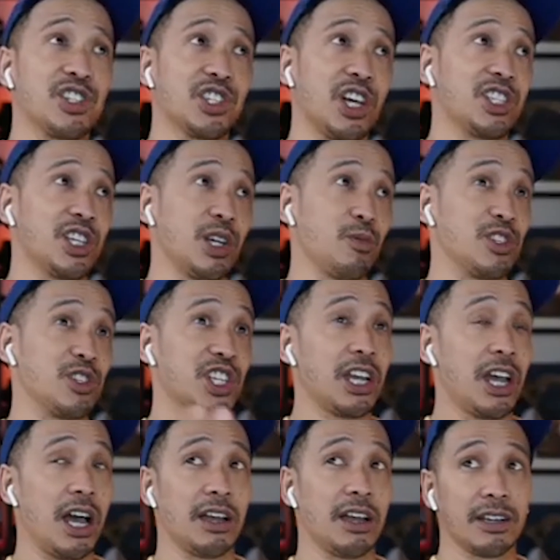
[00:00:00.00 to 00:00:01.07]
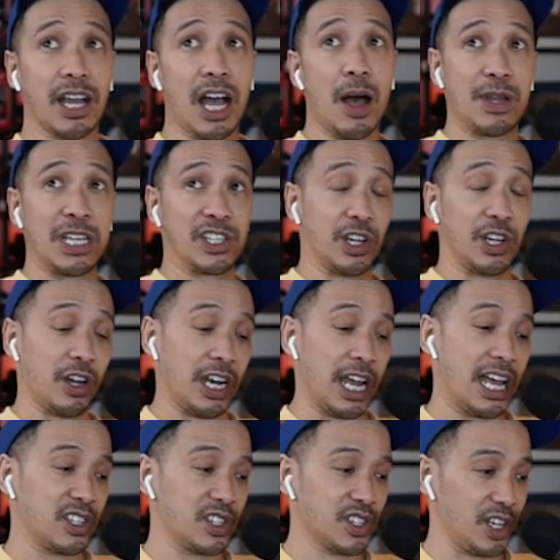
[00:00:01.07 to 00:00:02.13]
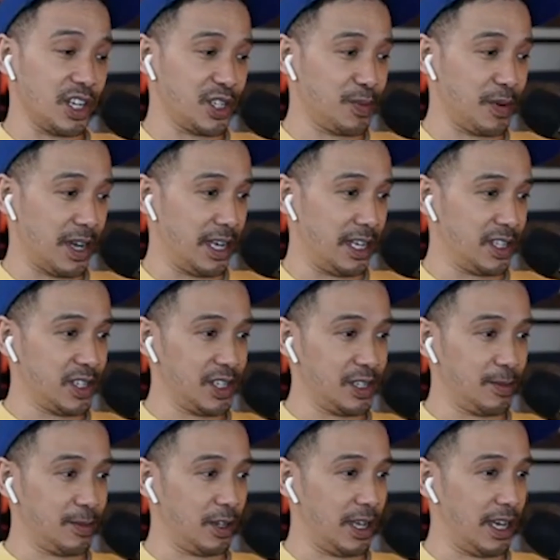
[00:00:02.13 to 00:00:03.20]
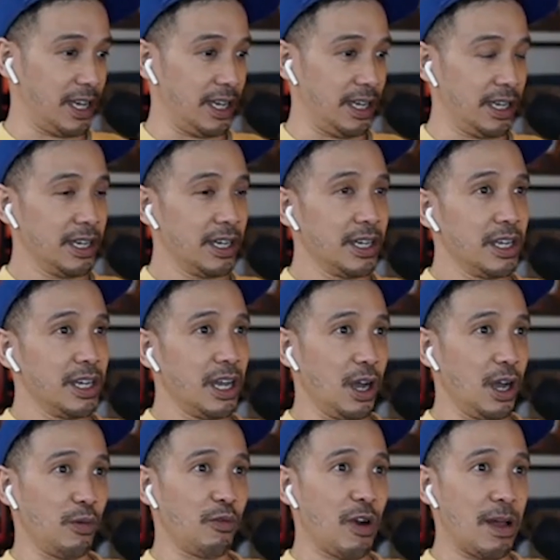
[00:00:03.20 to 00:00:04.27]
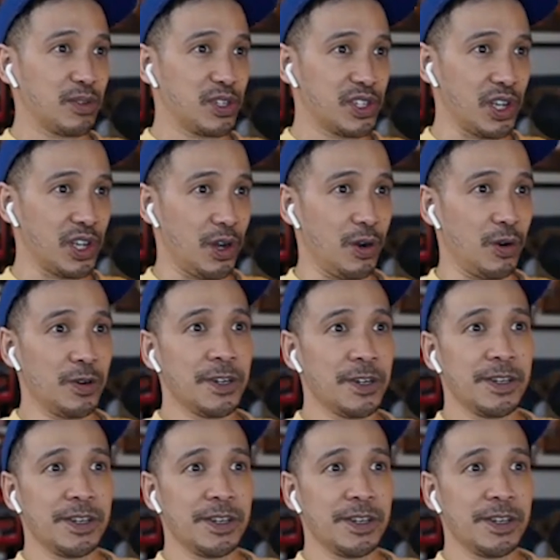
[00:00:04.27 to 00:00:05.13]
such and was commented on as such by NCAA reps. So